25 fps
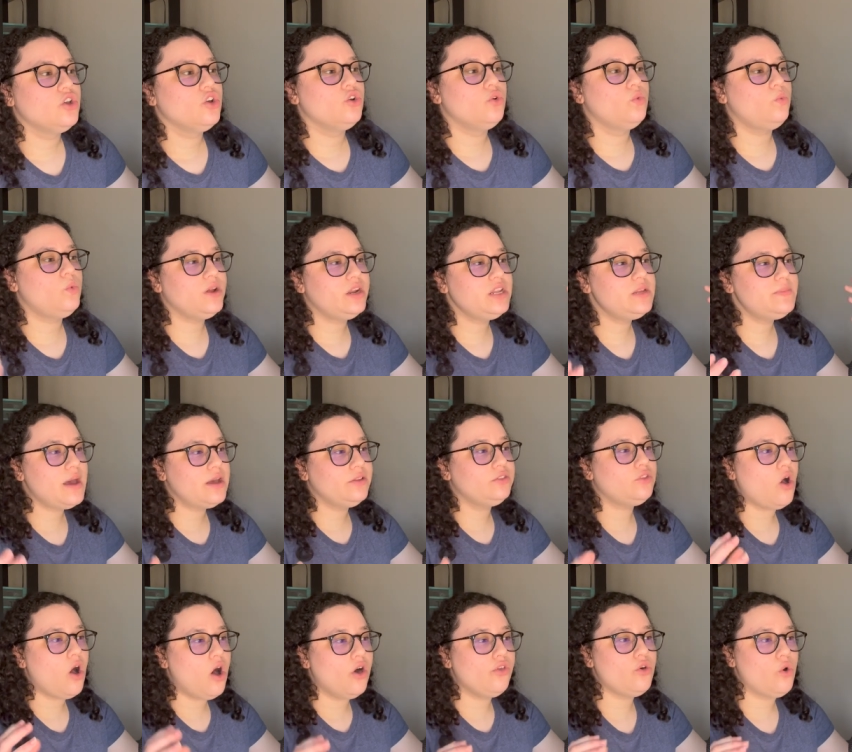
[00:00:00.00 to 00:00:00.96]
What about
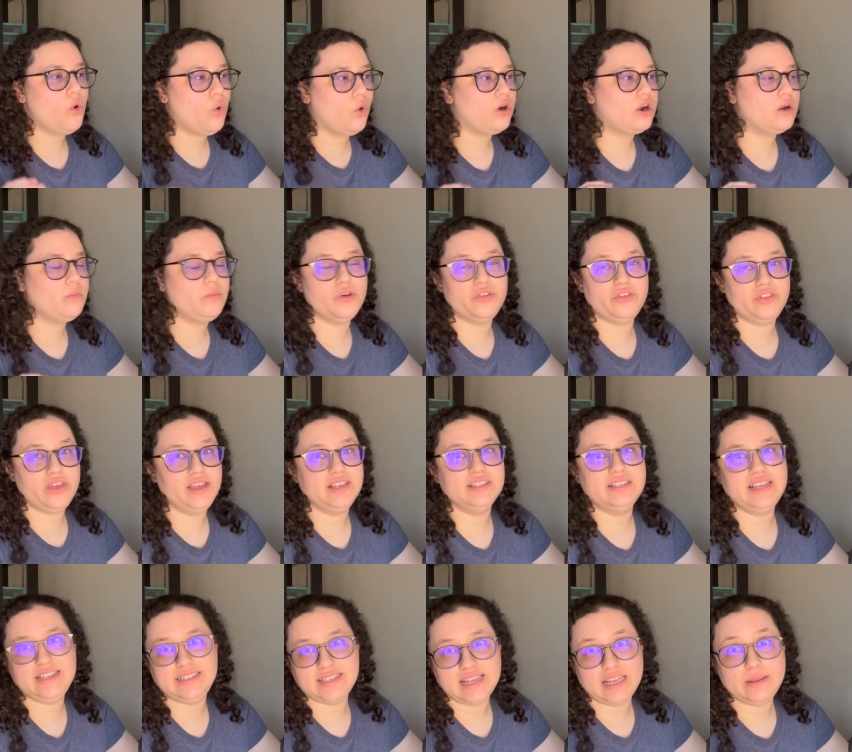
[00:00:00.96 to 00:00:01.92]
all the horrible things
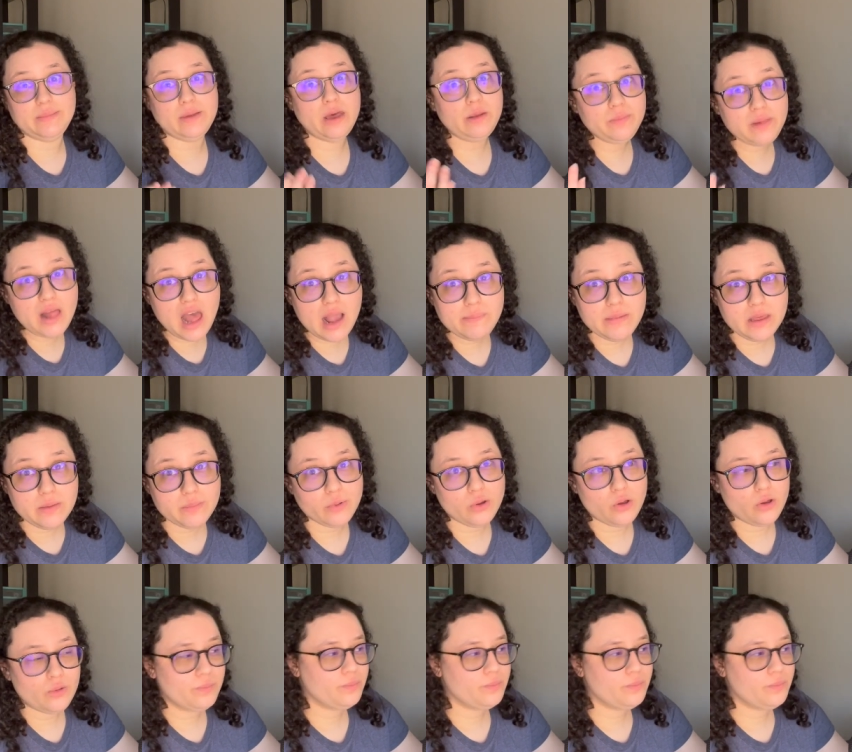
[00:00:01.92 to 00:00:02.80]
he said about black people?